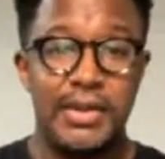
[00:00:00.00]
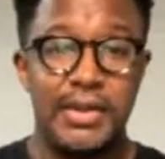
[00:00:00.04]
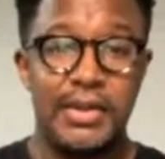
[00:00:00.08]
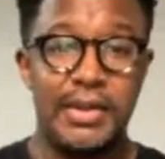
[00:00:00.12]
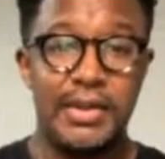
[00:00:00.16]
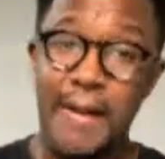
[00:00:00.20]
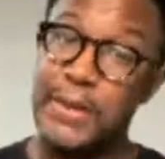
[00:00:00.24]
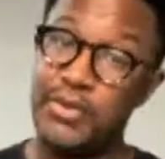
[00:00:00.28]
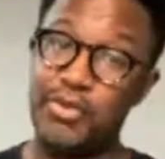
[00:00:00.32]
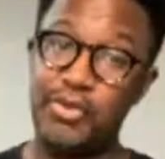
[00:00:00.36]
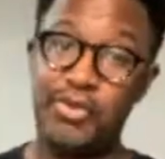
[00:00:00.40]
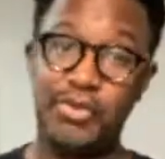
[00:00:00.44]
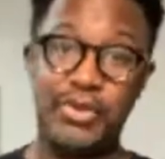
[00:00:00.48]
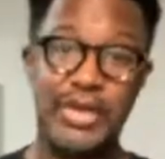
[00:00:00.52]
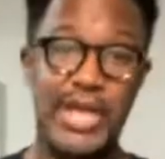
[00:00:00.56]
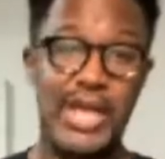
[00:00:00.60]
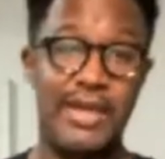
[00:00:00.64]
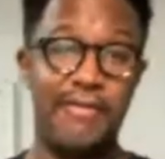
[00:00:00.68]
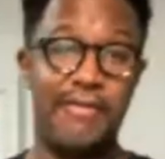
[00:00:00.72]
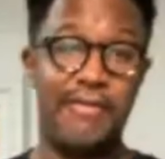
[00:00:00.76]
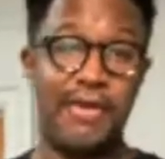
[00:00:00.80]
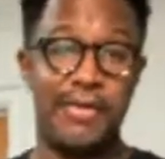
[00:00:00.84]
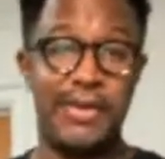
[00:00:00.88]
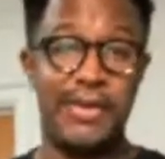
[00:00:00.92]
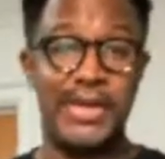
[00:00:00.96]
A beautiful
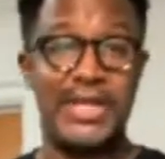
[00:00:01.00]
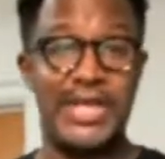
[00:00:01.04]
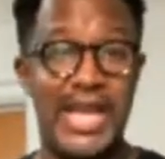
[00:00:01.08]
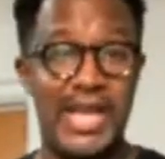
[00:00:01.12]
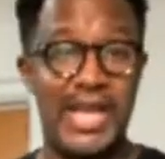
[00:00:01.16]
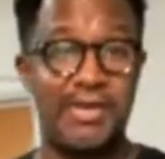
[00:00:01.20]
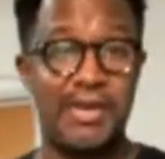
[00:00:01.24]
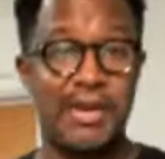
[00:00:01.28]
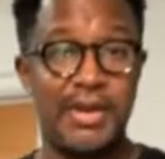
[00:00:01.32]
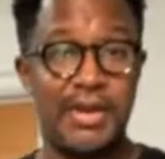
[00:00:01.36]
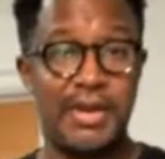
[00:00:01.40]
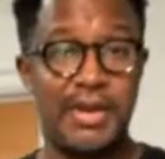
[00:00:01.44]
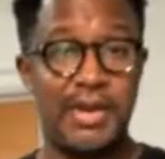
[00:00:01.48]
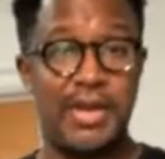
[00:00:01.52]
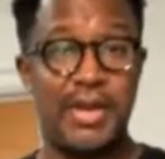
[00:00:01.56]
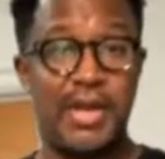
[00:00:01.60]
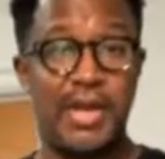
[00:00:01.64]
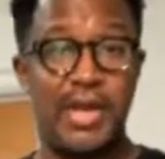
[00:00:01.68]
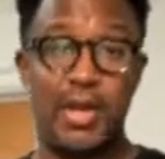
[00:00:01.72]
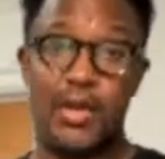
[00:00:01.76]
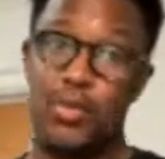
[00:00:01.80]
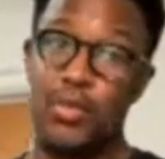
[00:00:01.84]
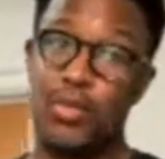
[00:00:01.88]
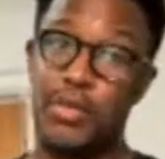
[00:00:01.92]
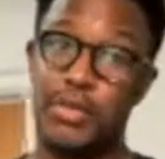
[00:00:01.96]
day for a neighbor.
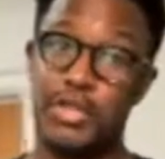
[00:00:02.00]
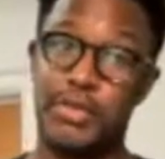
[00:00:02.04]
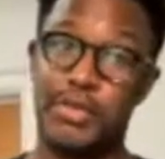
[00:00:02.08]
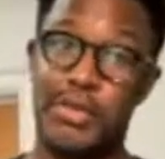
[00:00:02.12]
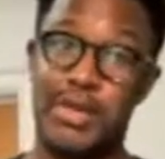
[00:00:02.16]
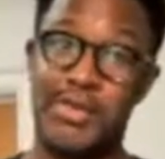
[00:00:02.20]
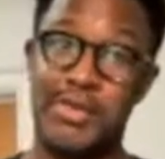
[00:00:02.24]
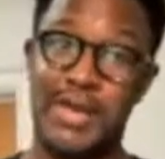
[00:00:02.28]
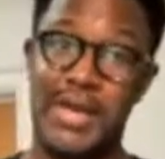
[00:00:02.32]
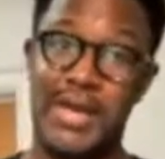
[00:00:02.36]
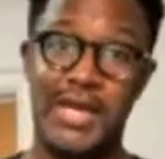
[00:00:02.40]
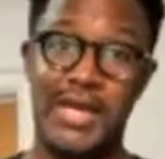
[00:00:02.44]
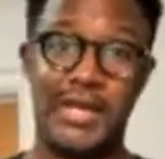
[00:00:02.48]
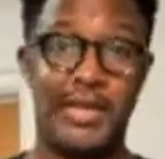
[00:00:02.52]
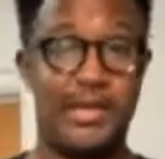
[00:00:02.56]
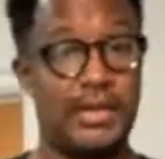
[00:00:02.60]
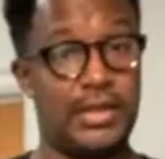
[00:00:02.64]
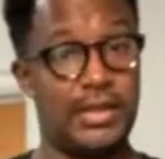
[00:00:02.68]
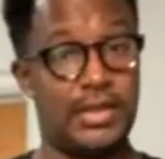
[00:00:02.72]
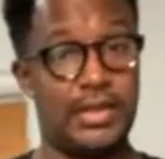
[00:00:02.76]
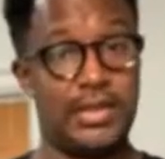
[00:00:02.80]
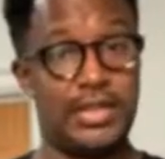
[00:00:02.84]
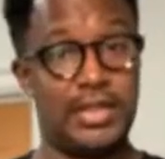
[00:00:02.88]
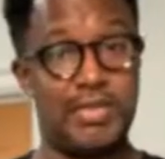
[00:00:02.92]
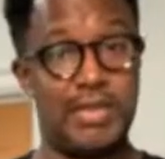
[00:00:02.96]
Would you be mine?
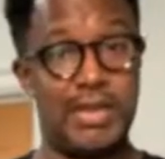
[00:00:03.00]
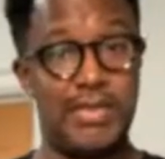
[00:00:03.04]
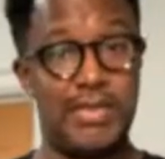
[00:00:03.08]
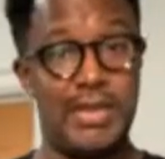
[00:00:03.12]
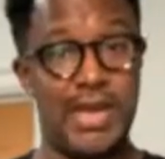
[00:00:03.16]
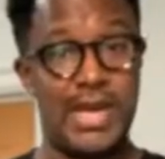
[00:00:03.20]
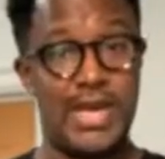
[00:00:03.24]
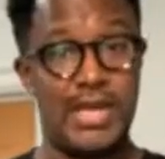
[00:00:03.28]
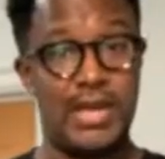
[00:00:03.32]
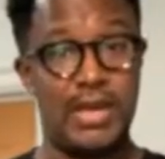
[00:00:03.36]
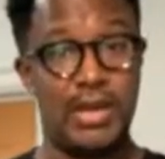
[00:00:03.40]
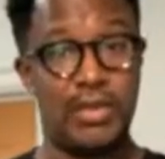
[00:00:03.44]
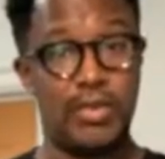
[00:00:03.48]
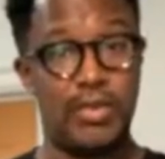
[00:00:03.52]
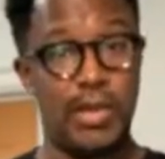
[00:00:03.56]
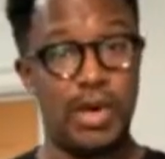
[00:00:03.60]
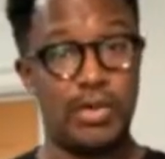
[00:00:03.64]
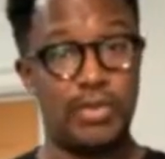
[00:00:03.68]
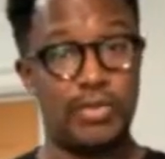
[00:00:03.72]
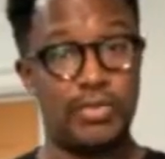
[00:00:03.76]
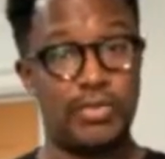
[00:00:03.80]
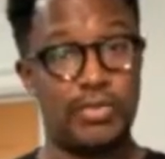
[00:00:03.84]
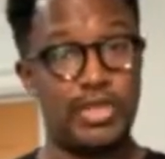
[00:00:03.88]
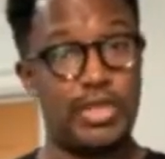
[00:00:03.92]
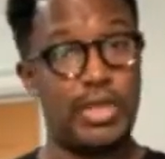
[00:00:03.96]
Could you be mine?
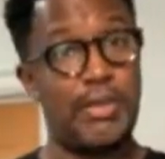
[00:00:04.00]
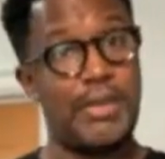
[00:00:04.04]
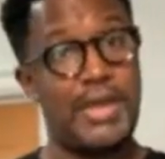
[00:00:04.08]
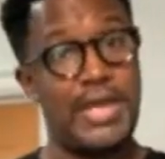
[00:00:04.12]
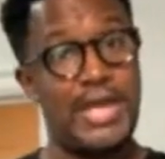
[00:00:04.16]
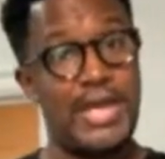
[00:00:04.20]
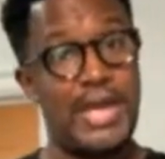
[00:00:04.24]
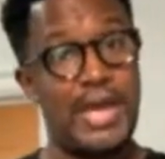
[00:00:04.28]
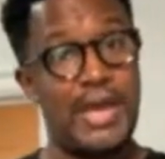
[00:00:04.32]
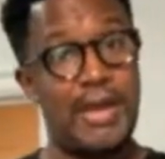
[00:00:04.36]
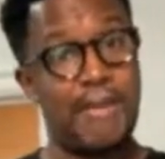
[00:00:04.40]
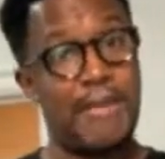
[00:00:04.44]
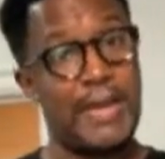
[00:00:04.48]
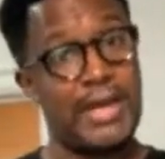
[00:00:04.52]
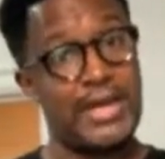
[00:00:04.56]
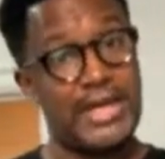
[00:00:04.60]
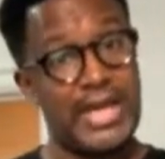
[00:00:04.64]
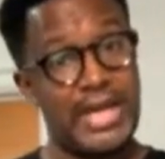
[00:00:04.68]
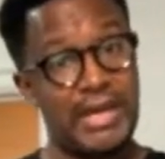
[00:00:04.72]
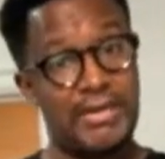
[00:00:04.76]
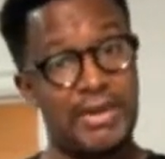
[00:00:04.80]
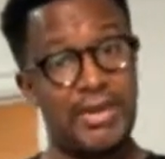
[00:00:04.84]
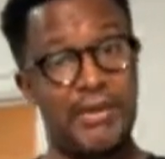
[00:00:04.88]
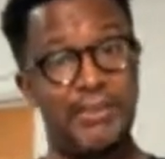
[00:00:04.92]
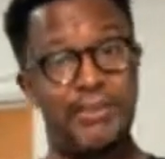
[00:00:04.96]
Won't you be my
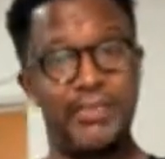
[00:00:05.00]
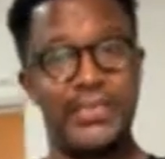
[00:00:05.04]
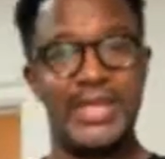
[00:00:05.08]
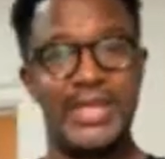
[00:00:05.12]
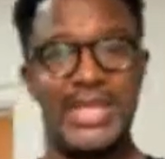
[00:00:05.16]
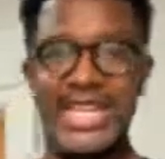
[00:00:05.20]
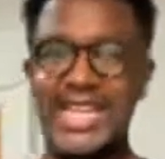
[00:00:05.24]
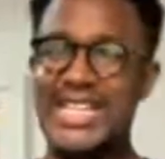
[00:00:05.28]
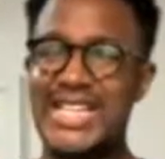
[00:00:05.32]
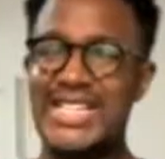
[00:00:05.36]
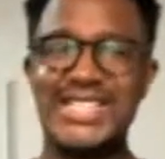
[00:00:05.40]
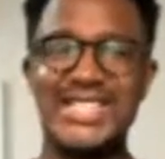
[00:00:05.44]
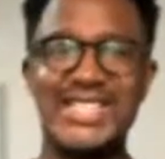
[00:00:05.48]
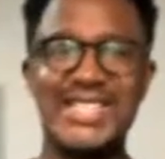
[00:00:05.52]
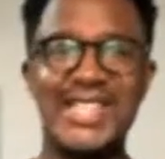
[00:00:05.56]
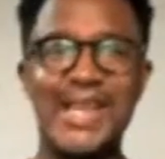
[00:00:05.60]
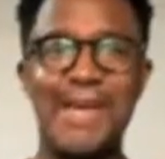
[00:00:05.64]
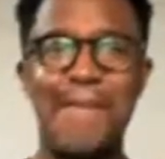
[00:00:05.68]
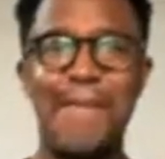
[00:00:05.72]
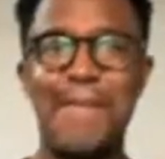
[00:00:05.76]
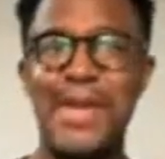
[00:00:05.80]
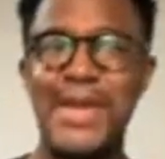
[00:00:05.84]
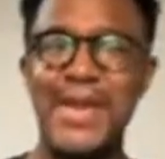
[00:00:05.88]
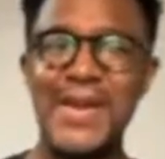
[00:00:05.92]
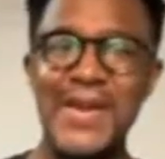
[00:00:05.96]
neighbor? It's a
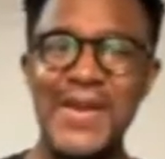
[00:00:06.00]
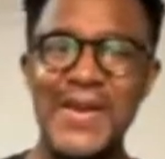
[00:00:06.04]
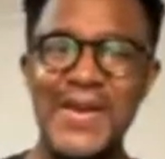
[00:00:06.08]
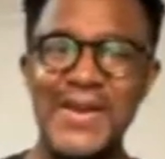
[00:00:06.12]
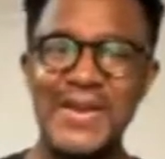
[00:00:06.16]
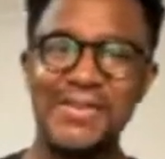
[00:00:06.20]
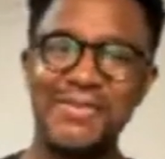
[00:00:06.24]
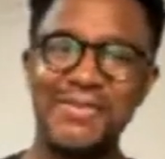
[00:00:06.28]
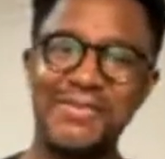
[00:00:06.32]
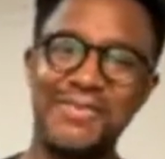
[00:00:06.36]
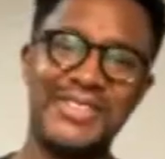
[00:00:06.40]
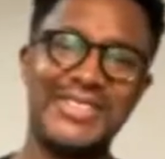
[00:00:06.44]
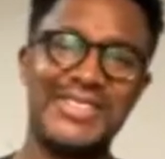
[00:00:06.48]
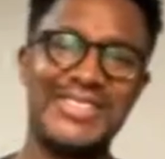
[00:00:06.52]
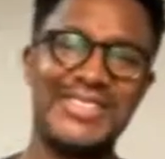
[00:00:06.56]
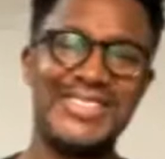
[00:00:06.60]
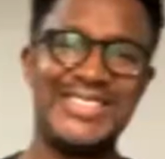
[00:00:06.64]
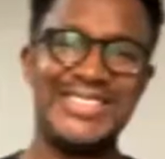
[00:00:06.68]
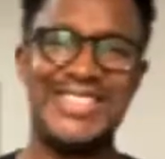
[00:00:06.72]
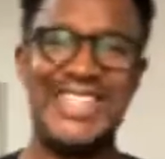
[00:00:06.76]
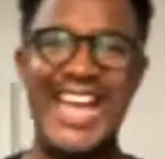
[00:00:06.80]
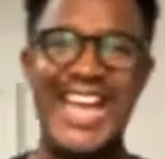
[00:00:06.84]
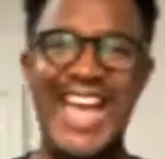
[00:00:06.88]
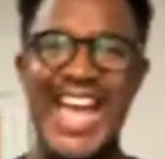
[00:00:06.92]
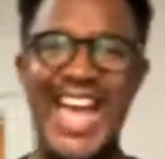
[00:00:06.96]
beautiful
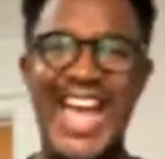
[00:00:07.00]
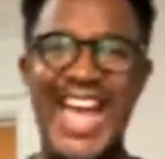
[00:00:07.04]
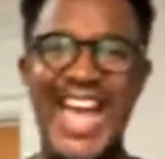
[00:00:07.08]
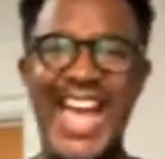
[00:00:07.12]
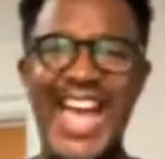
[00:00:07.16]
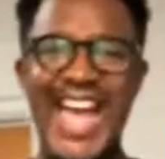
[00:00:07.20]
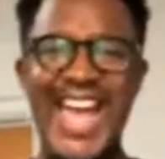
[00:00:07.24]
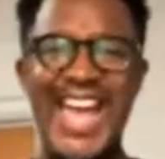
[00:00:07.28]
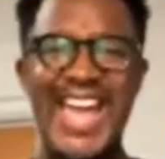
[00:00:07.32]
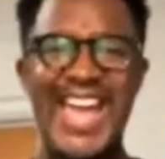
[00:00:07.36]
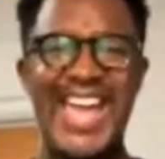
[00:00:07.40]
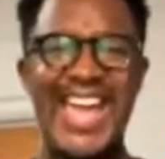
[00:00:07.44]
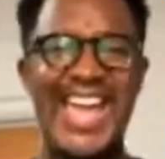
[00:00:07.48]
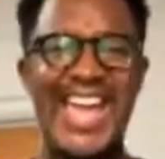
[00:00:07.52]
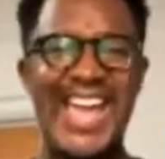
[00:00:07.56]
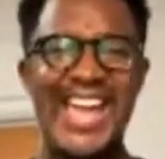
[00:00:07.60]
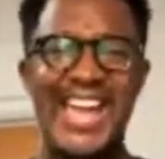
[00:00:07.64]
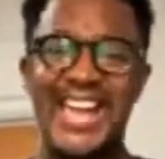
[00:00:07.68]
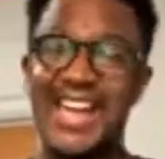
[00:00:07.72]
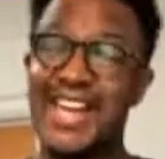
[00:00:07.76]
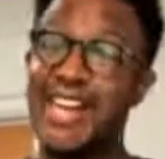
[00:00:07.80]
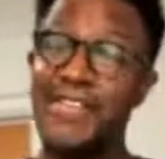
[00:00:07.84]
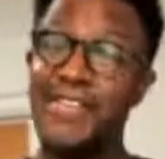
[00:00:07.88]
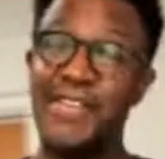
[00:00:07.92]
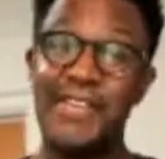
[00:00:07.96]
day
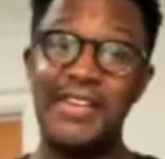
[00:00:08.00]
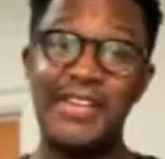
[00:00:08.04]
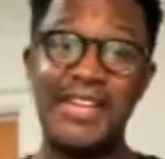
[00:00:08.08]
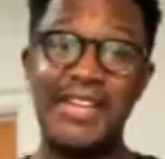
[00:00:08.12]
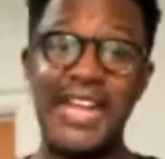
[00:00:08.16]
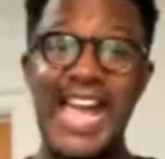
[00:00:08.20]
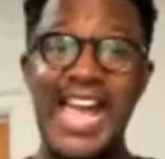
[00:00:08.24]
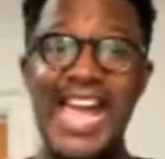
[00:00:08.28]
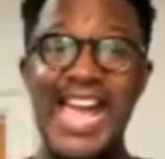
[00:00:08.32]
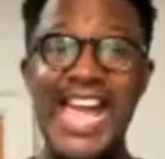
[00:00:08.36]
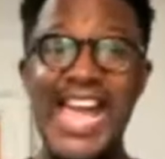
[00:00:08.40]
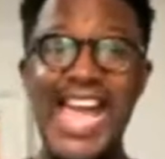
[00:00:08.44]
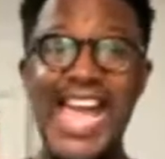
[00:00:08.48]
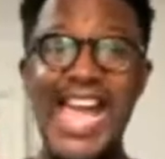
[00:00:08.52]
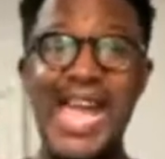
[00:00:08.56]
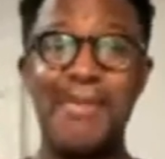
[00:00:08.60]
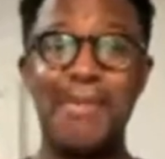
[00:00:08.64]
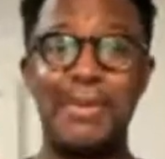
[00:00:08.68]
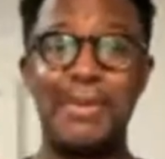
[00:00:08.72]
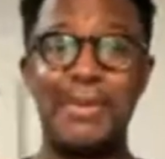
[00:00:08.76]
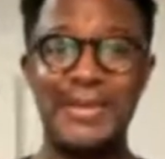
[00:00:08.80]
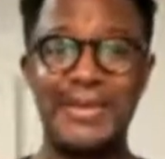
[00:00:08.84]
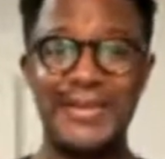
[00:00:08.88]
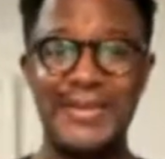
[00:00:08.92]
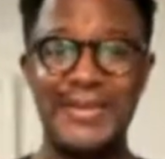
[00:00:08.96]
in the
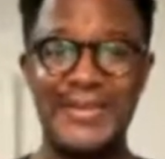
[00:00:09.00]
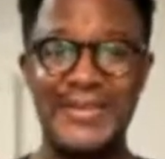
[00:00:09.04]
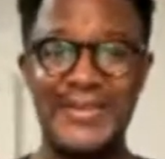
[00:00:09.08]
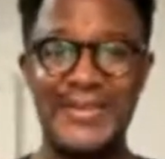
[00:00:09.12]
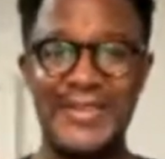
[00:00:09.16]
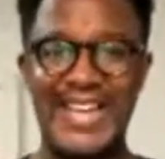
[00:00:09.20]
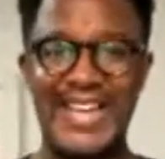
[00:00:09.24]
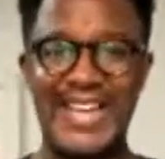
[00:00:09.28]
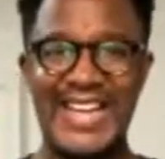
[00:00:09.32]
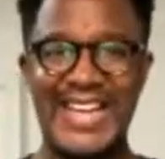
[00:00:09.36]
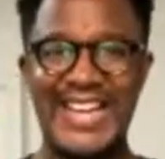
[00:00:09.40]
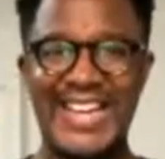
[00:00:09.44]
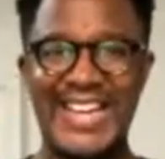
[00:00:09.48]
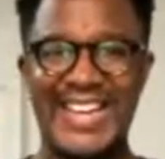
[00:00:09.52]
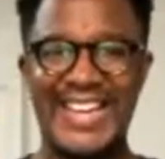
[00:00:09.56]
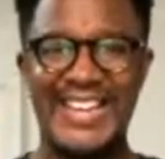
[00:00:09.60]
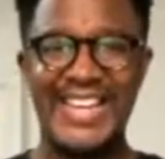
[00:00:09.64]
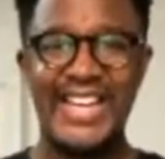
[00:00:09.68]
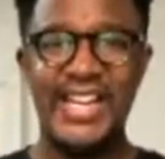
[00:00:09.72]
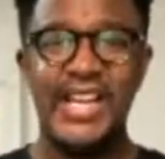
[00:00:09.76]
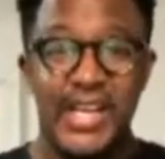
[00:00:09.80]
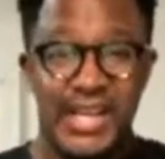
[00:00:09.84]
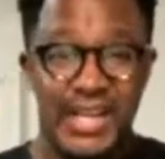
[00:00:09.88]
neighborhood.